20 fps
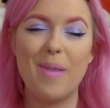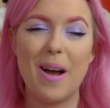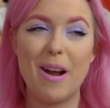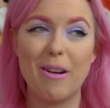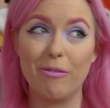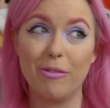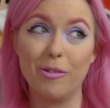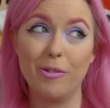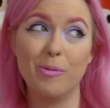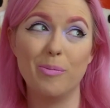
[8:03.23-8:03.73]
My
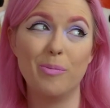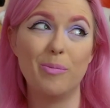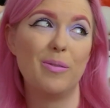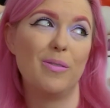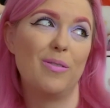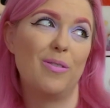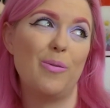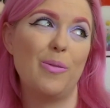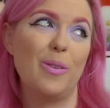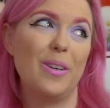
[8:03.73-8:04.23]
room
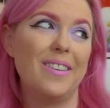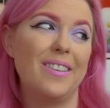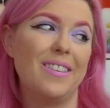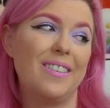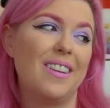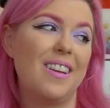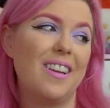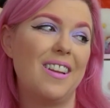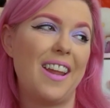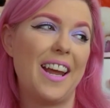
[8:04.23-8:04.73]

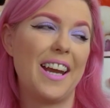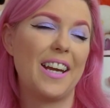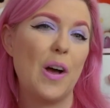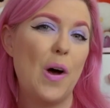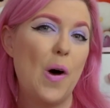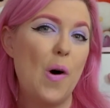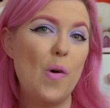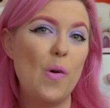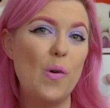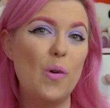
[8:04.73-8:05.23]
was like
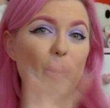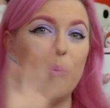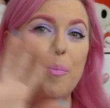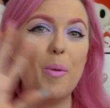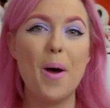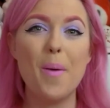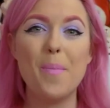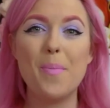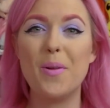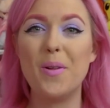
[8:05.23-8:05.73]
all
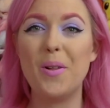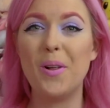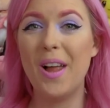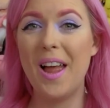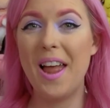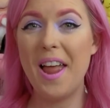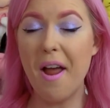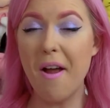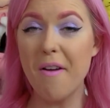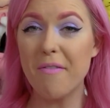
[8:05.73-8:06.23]
purple
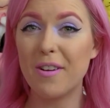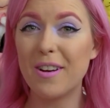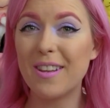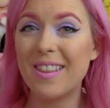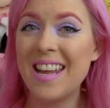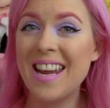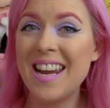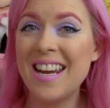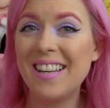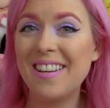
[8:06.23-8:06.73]

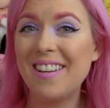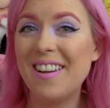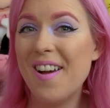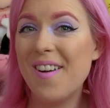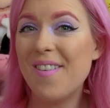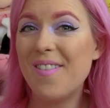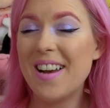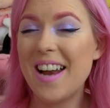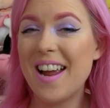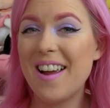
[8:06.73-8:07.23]
everything
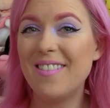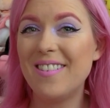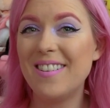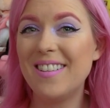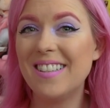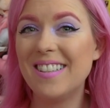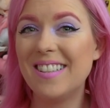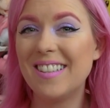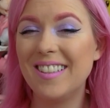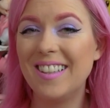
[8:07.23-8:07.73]
when I
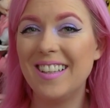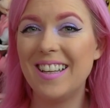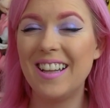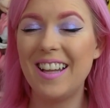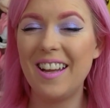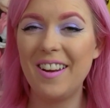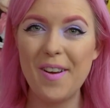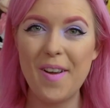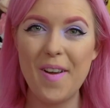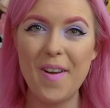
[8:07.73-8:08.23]
was
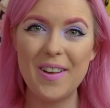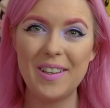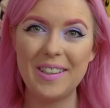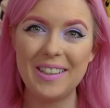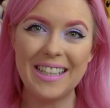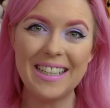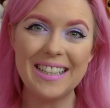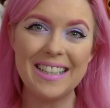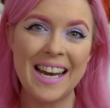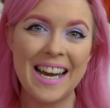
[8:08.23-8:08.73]
an
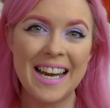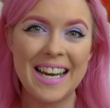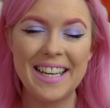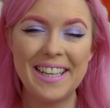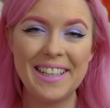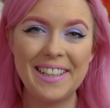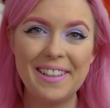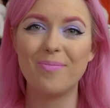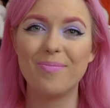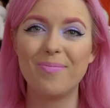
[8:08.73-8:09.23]
early
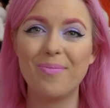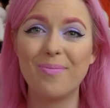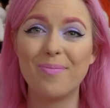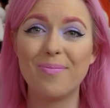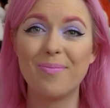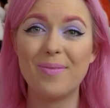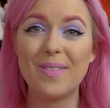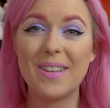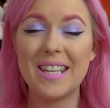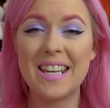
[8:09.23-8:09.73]
teen.
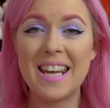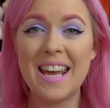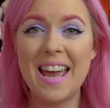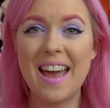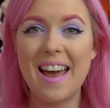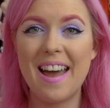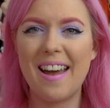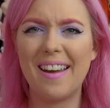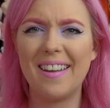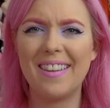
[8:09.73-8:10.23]

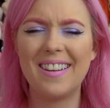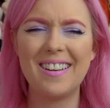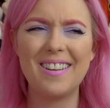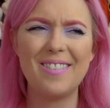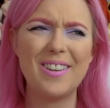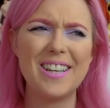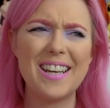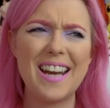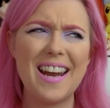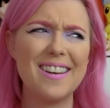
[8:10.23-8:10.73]
Yeah, and then
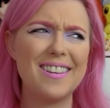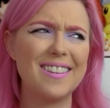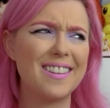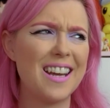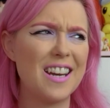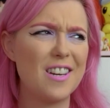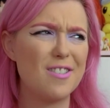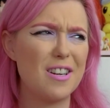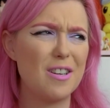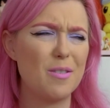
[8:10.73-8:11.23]
one day I just
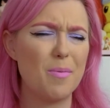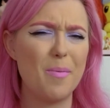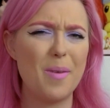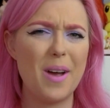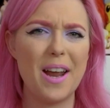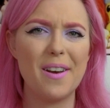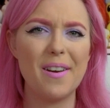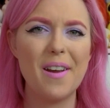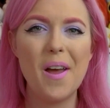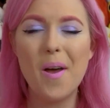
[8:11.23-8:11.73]
kind of changed my
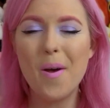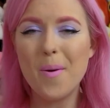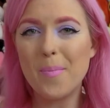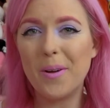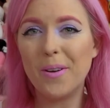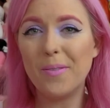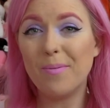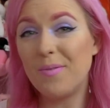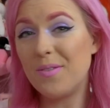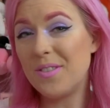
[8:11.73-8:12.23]
mind.
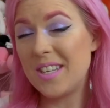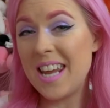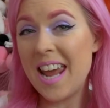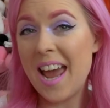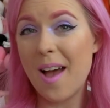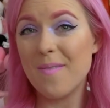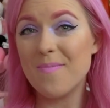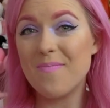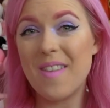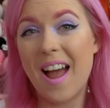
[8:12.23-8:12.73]
But
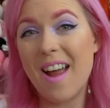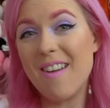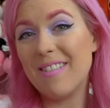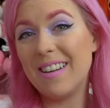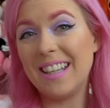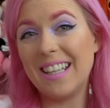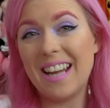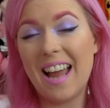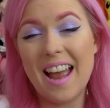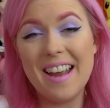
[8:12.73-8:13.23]
yeah,
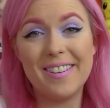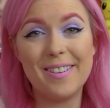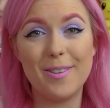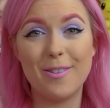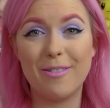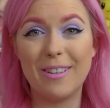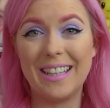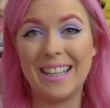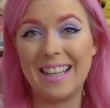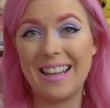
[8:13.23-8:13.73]
I
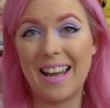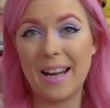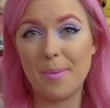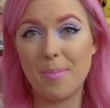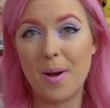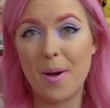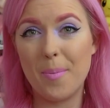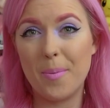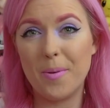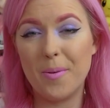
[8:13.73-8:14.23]
still really like
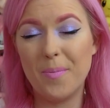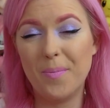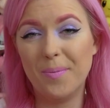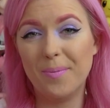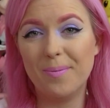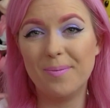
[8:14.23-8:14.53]
purple.